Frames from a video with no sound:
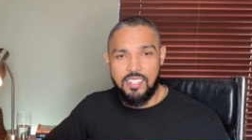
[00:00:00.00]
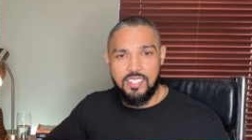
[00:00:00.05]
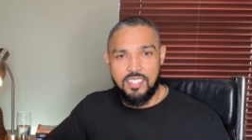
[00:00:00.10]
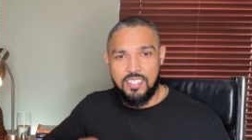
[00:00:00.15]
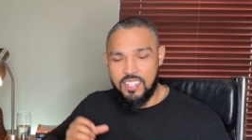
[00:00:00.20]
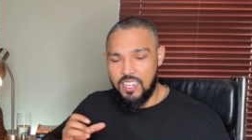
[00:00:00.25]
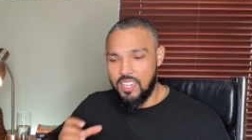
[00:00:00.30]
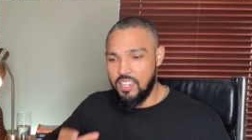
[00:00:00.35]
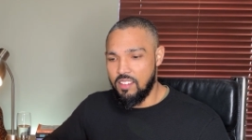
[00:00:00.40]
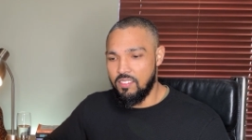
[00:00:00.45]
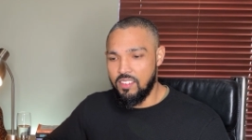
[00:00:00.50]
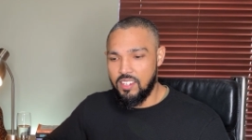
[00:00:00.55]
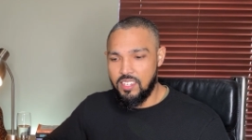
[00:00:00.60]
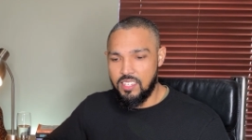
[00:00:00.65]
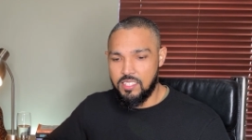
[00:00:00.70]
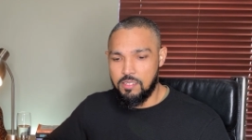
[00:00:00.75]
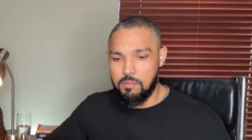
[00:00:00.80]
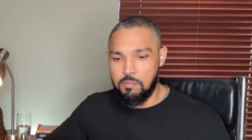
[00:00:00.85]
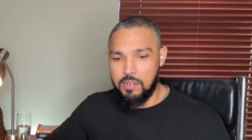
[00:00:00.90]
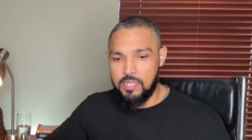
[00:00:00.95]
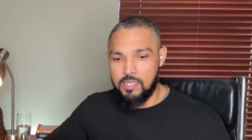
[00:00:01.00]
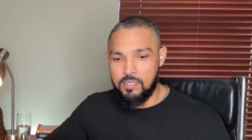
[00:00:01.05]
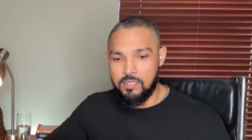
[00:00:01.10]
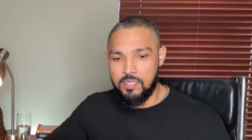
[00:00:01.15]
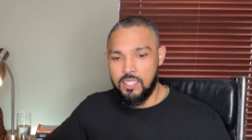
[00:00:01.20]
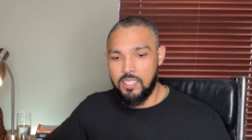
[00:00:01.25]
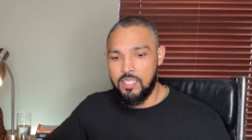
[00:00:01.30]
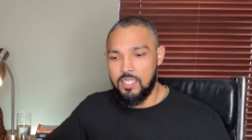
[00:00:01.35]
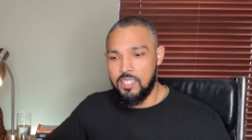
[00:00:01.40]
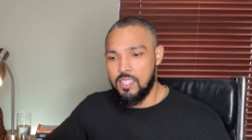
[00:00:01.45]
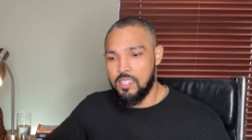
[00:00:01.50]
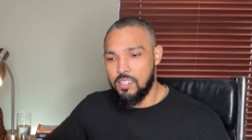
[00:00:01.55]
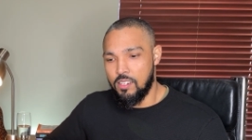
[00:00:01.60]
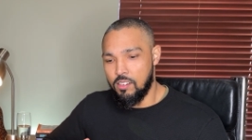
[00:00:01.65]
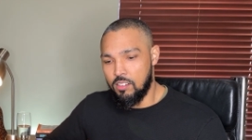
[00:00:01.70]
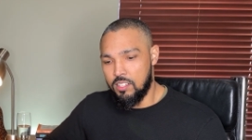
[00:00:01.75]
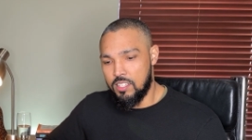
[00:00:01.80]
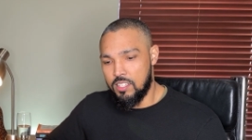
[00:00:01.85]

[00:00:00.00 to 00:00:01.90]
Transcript: Saving is about not